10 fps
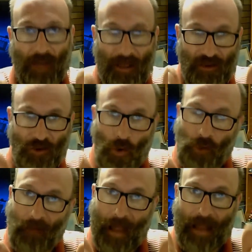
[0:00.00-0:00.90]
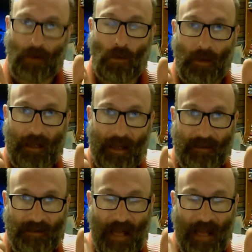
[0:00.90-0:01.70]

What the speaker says: They sort of angle the guns